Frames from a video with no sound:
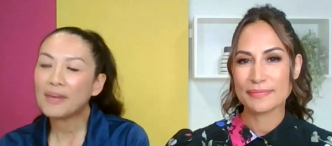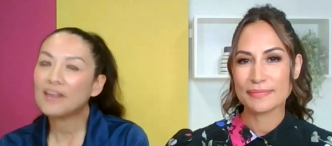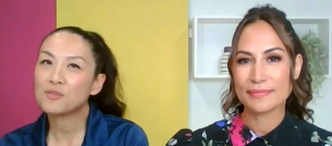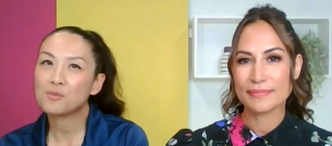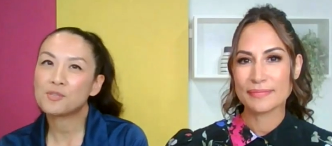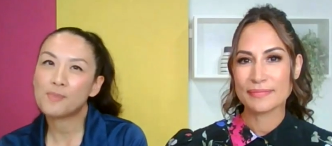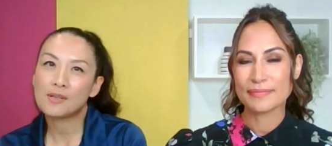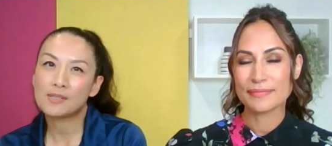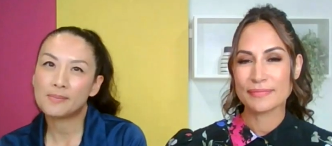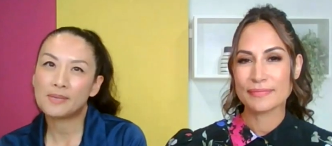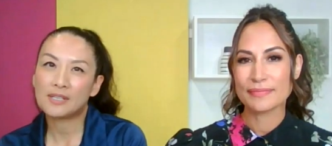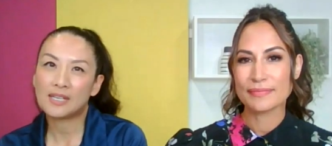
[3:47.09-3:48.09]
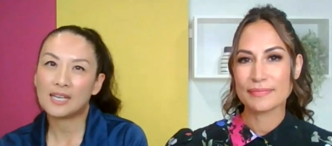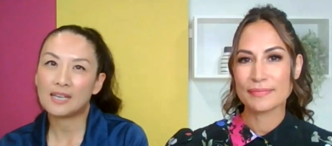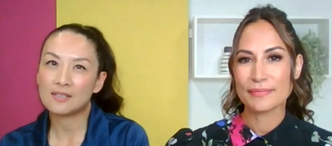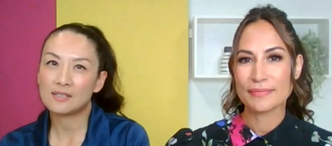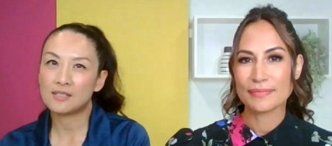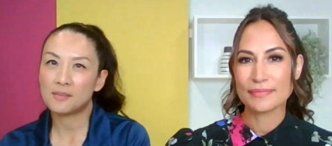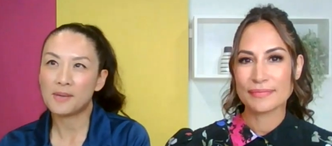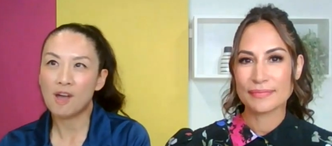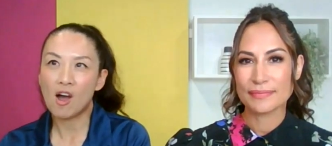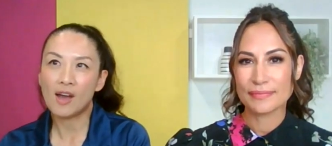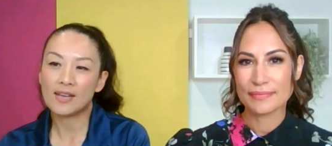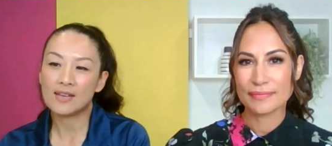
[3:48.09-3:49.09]
Speaker 1: biggest responsibility is to be
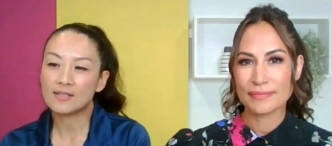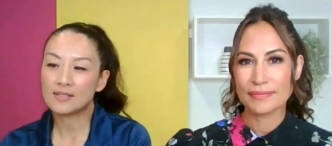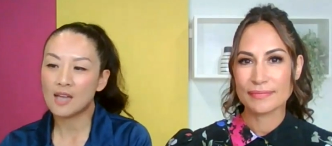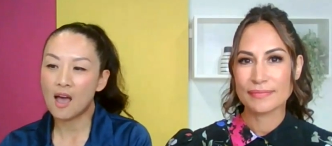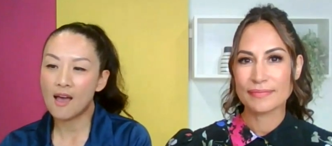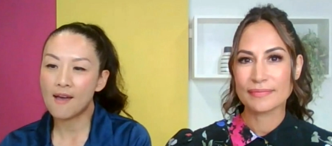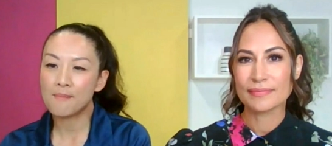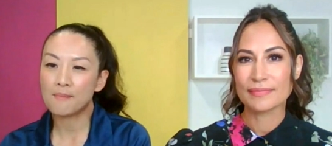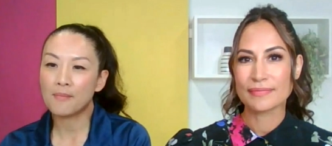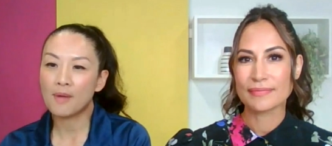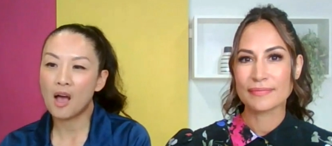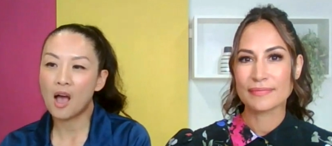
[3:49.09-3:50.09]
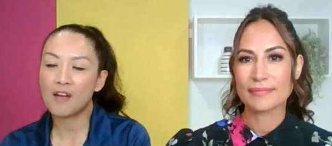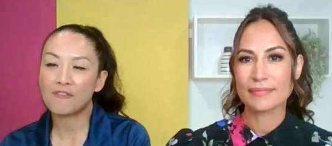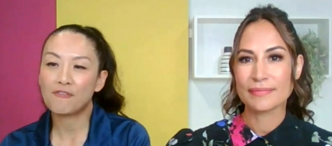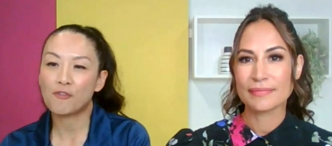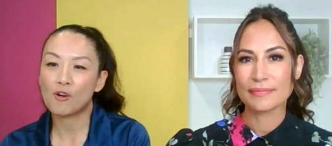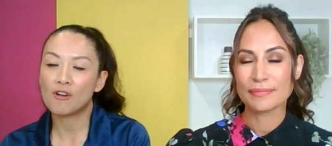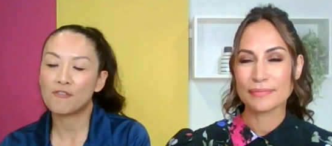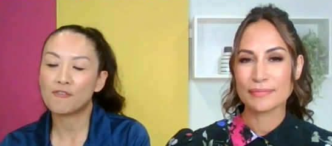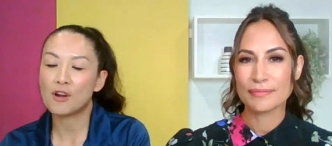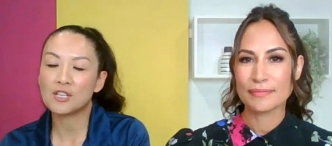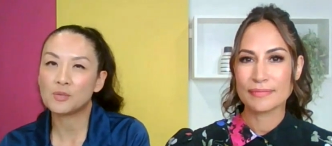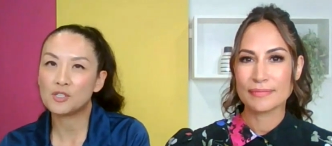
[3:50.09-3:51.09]
honest mm-hmm. um, uh, for,
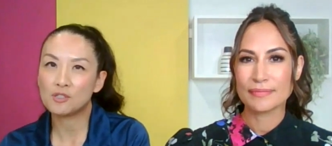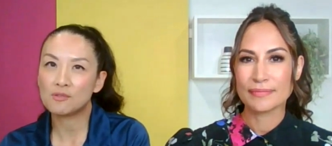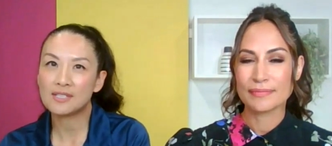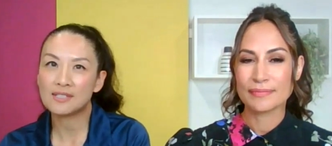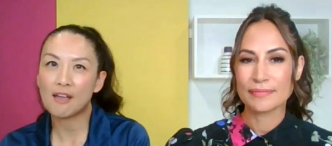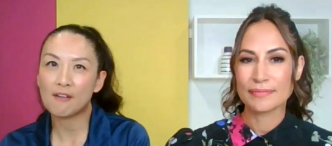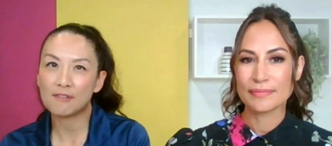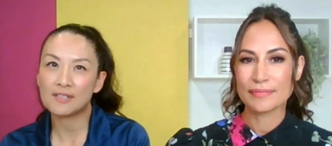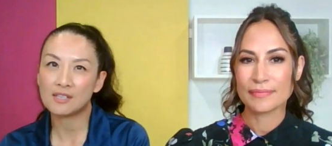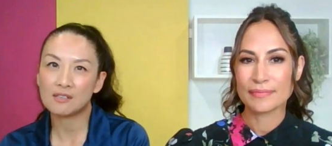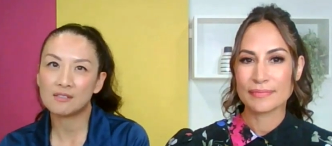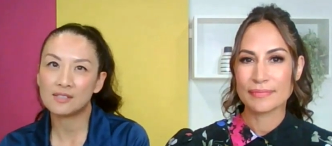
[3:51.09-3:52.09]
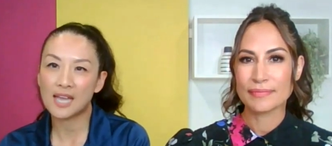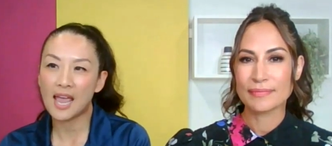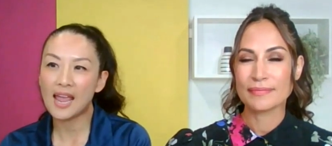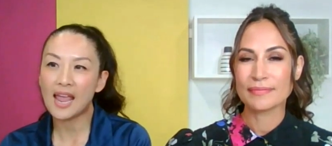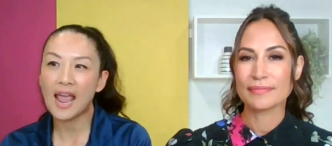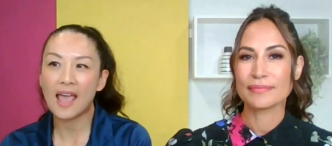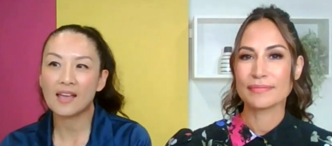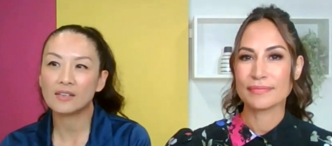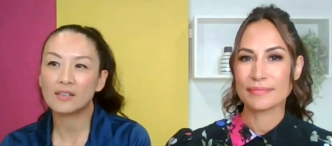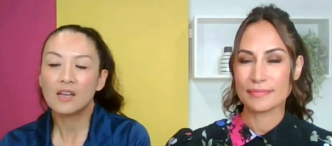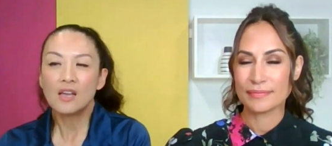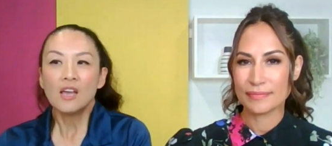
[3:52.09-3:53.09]
for us. We do this every single day. And
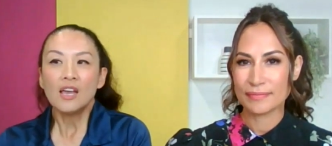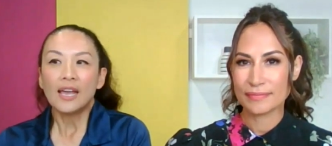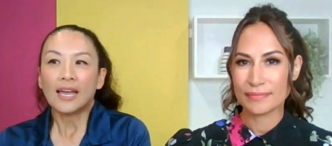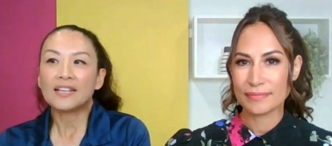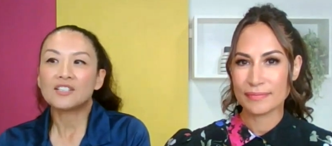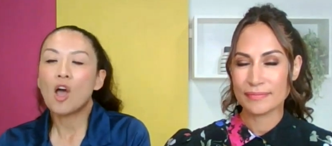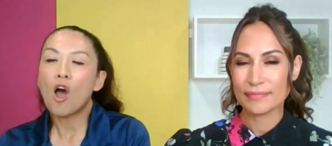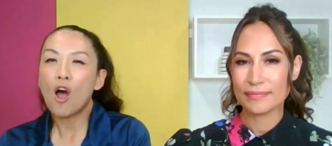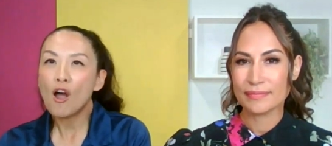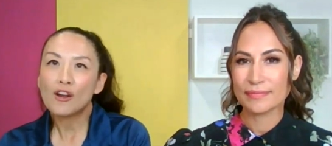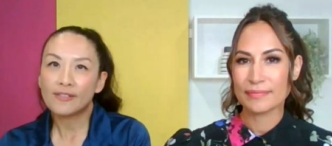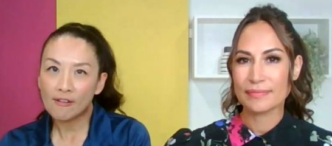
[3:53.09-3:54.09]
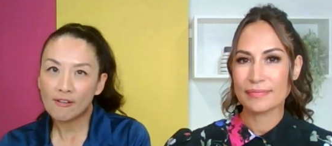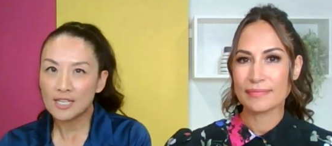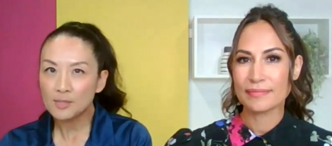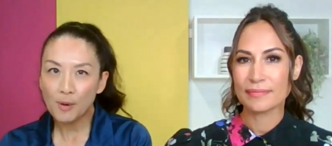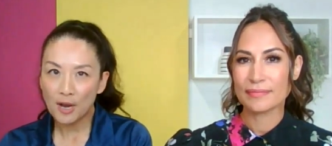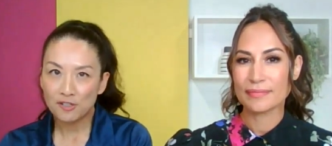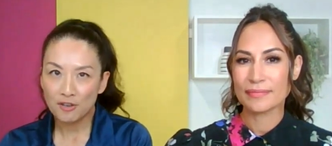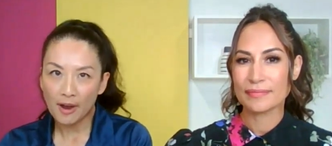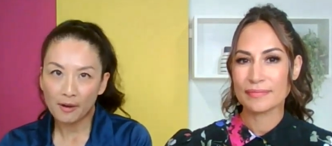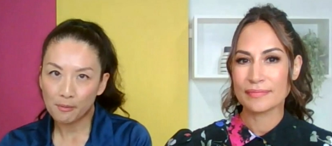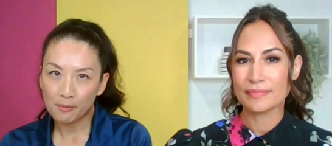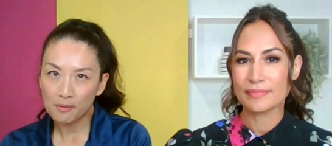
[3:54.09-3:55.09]
it's hard. There is pressure. I
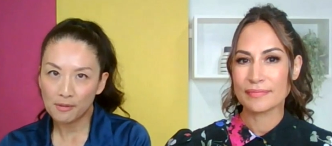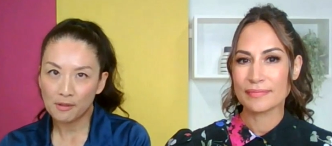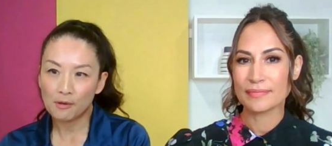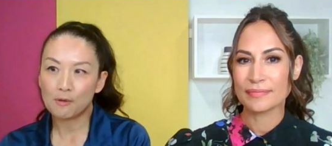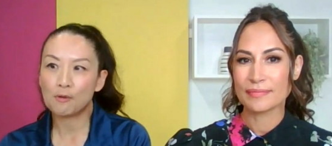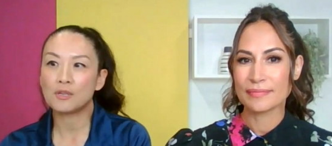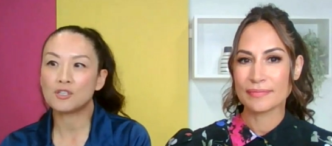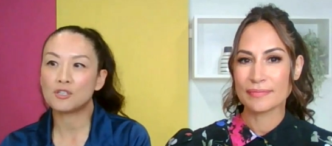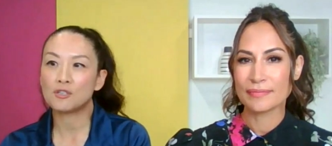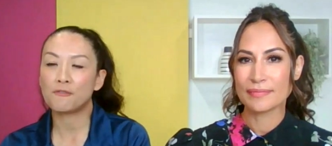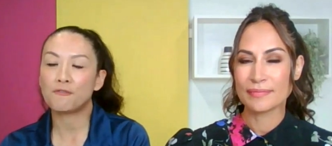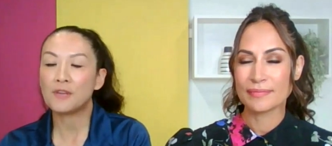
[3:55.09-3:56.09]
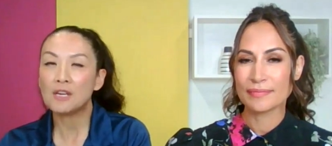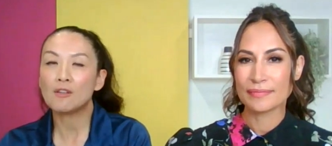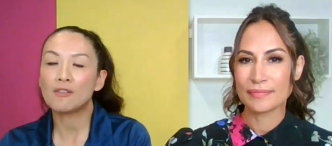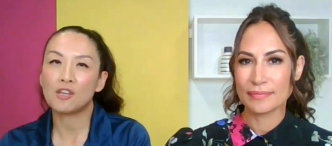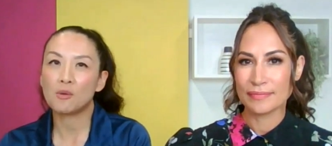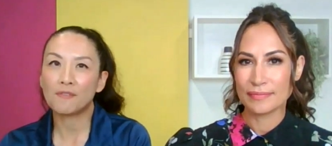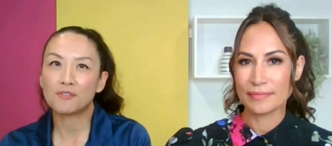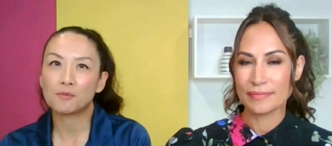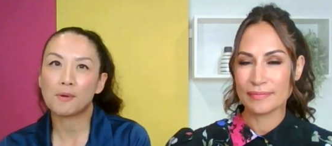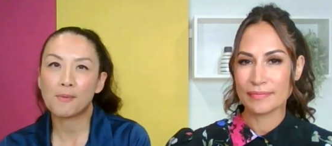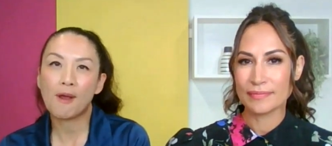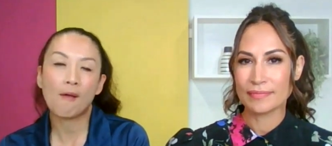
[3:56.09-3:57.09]
agree with you to feel that you have to
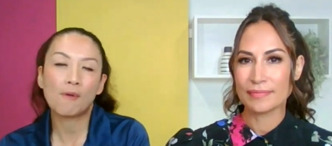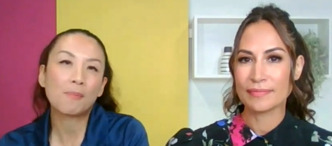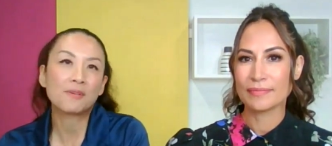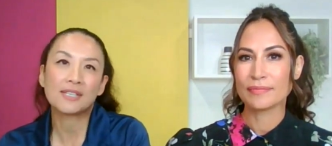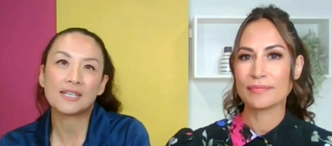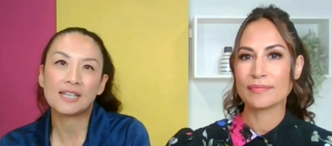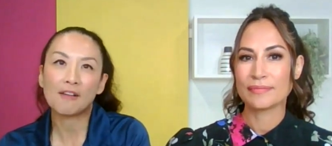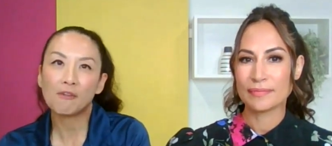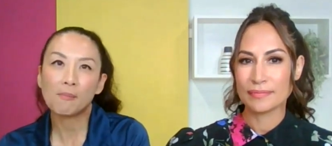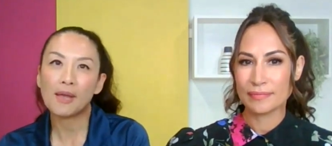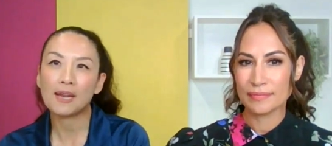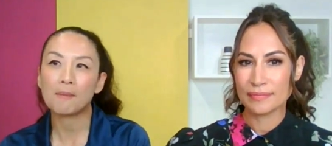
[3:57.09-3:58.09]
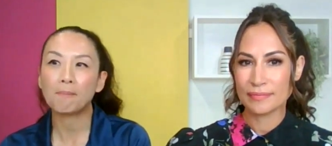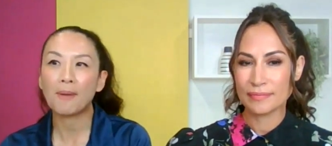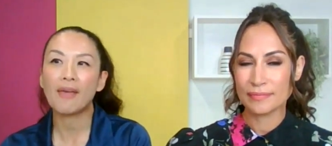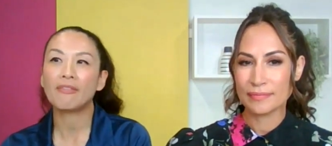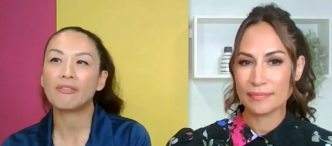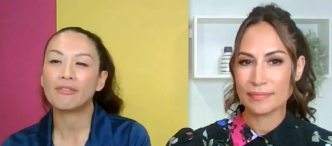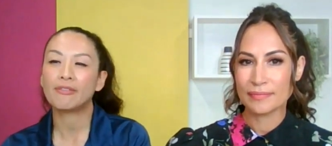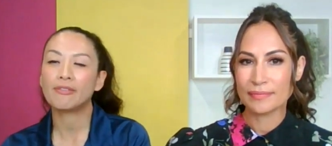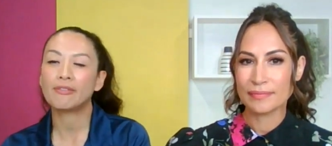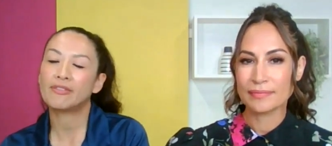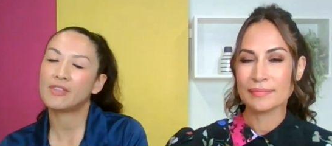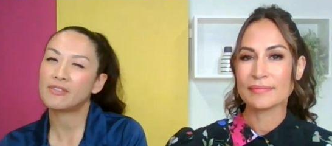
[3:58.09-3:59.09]
rep- uh, represent everybody. But
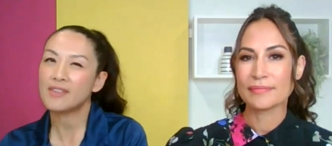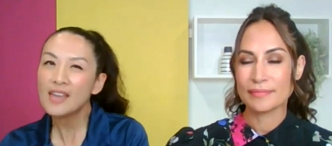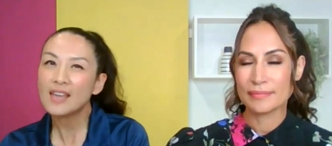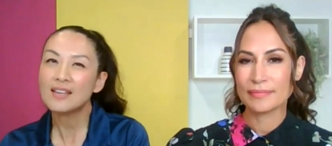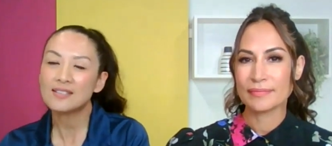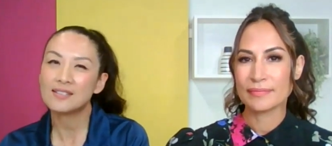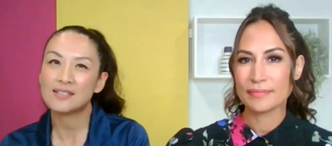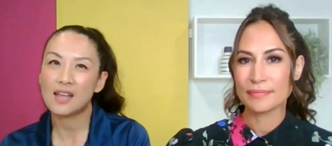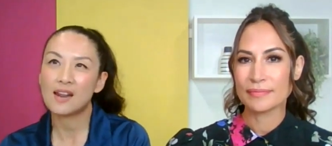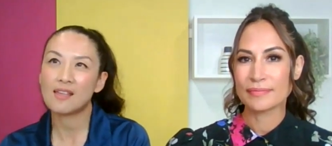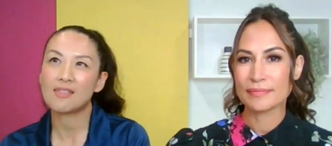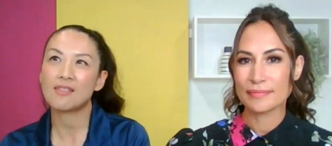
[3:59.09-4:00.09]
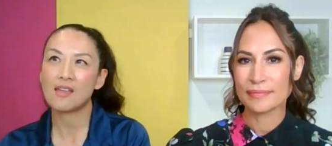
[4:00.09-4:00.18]
the thing is, is that I